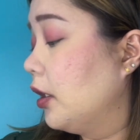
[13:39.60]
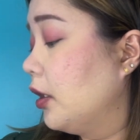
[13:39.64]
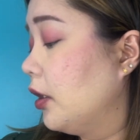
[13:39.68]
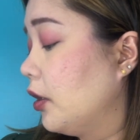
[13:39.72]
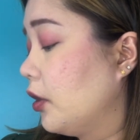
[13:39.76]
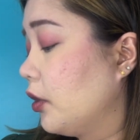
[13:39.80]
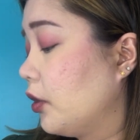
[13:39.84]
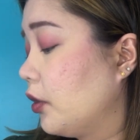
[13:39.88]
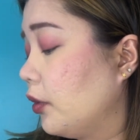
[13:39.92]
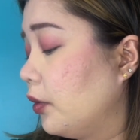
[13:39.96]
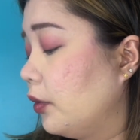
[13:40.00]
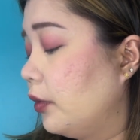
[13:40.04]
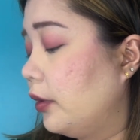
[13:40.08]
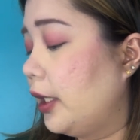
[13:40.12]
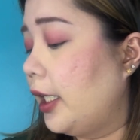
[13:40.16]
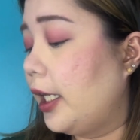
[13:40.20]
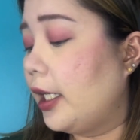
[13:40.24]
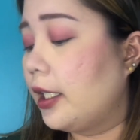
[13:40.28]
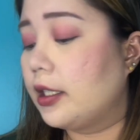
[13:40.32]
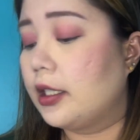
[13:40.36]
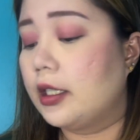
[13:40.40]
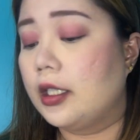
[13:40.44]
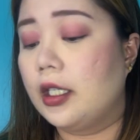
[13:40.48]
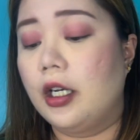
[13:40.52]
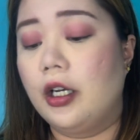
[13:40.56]
So,
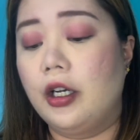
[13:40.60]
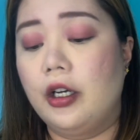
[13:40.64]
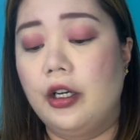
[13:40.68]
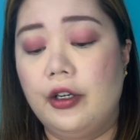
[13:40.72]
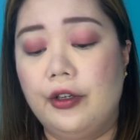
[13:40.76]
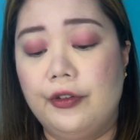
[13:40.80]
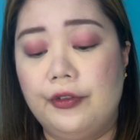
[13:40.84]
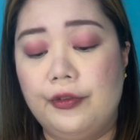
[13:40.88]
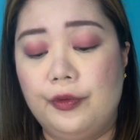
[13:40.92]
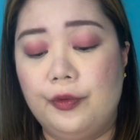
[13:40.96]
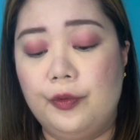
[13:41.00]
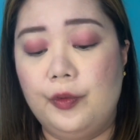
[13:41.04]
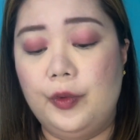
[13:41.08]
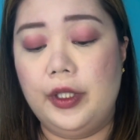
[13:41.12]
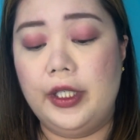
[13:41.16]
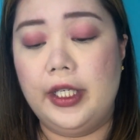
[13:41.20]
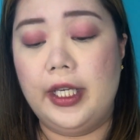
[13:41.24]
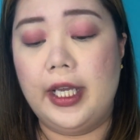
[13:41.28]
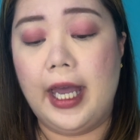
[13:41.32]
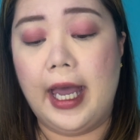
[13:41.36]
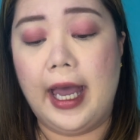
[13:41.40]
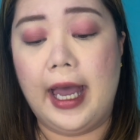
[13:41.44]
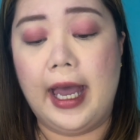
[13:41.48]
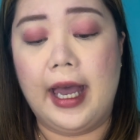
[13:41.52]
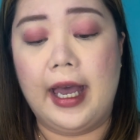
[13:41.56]
next off, we
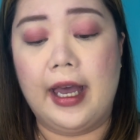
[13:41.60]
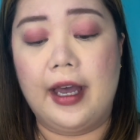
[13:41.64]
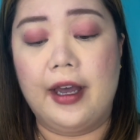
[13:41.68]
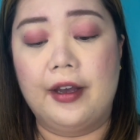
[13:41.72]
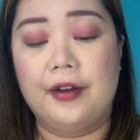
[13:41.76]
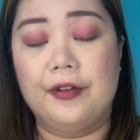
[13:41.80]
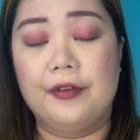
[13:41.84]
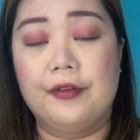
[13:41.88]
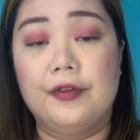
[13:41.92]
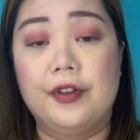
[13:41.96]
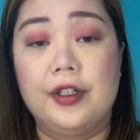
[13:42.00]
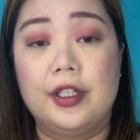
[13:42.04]
have